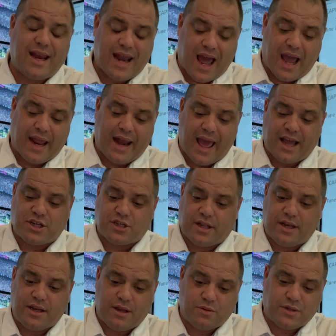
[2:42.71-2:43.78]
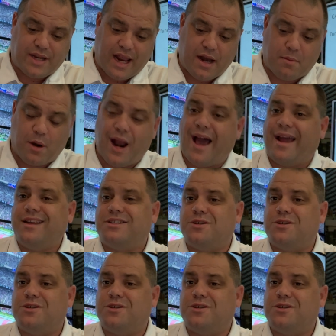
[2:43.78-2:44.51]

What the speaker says: 9, actually. It was day number 9.